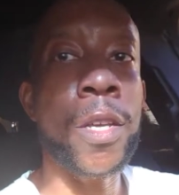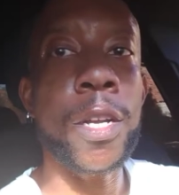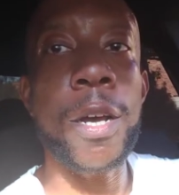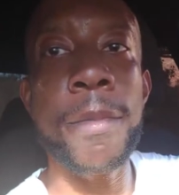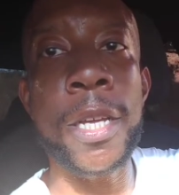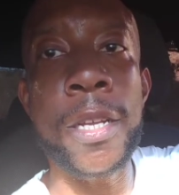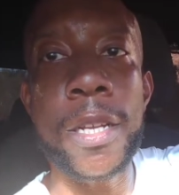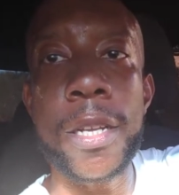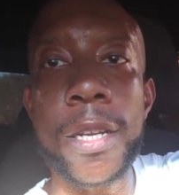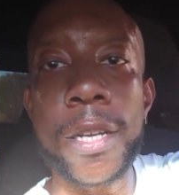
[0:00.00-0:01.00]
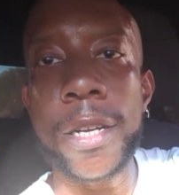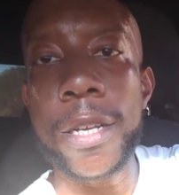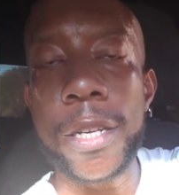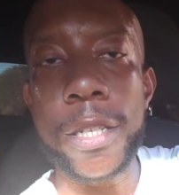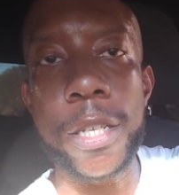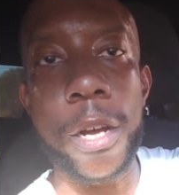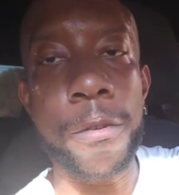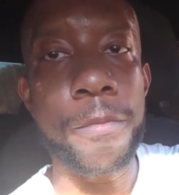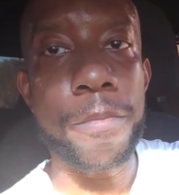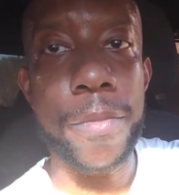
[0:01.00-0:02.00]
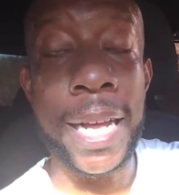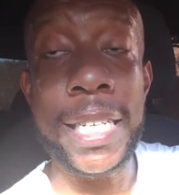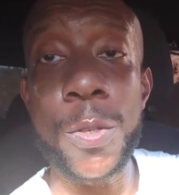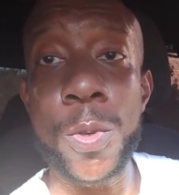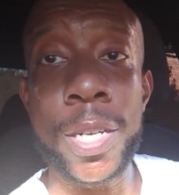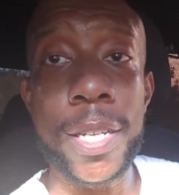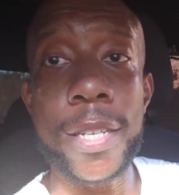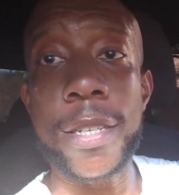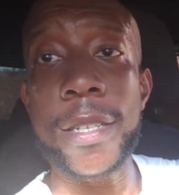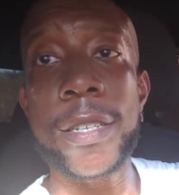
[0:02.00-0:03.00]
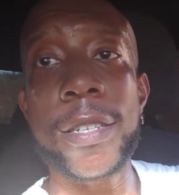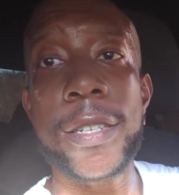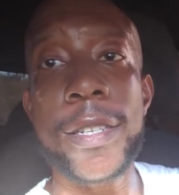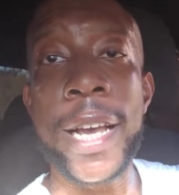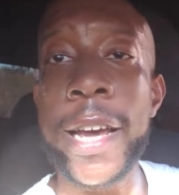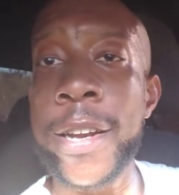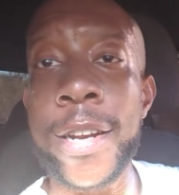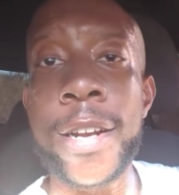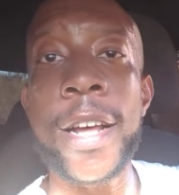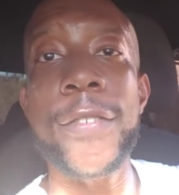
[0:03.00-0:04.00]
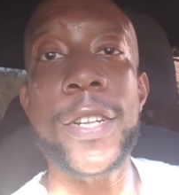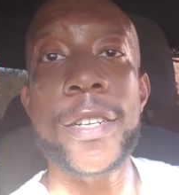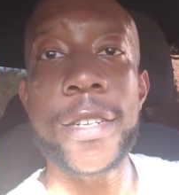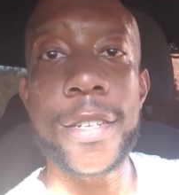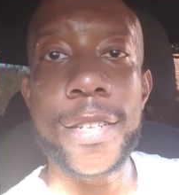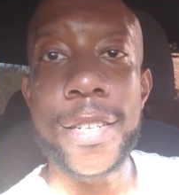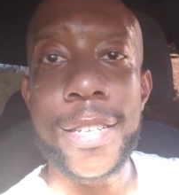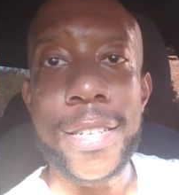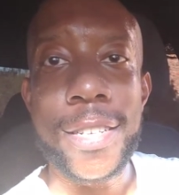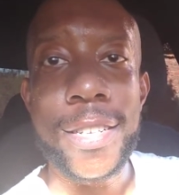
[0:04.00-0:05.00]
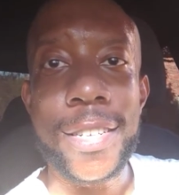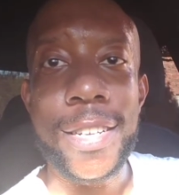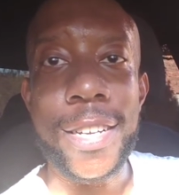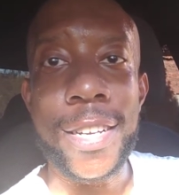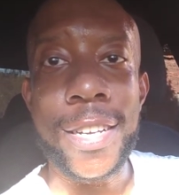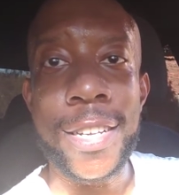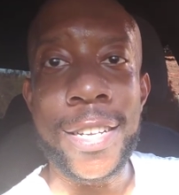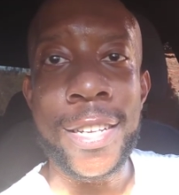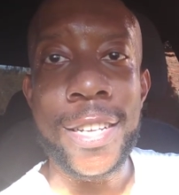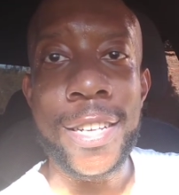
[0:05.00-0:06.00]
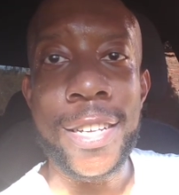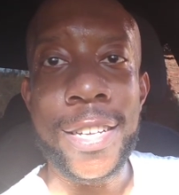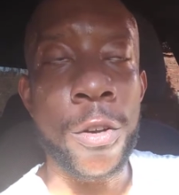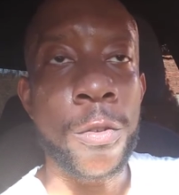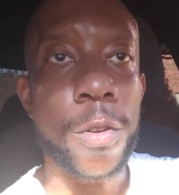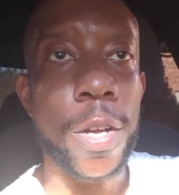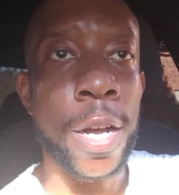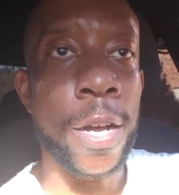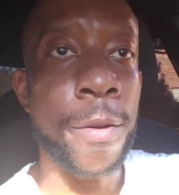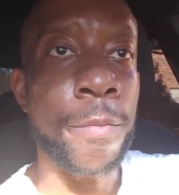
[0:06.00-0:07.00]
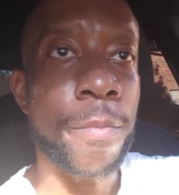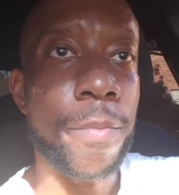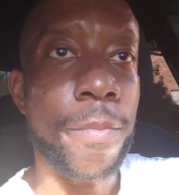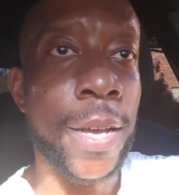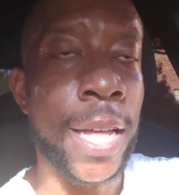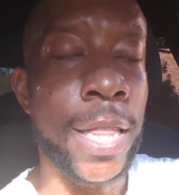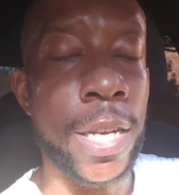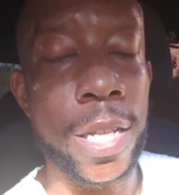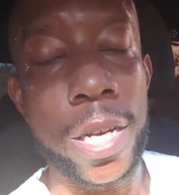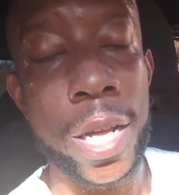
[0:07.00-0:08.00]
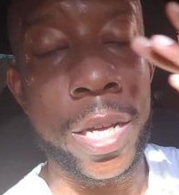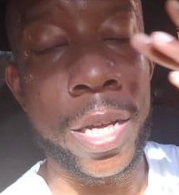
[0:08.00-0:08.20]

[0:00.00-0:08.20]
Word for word: know what I mean? So, that's just what it is. Hate it or love it. Yeah. So, um, at the end of the day,